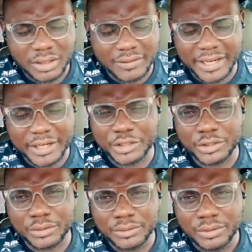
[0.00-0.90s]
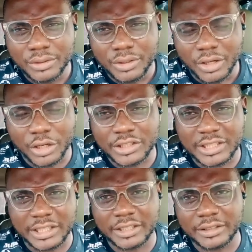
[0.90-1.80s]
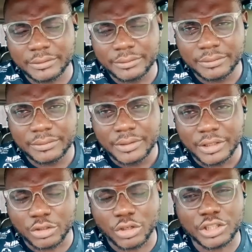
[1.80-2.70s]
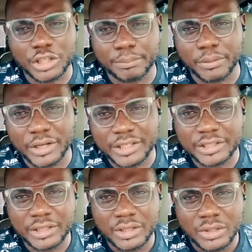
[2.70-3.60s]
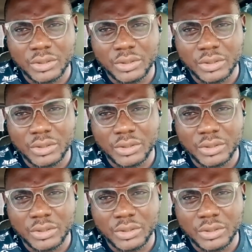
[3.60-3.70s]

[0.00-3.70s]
of that nature. Until it got to the point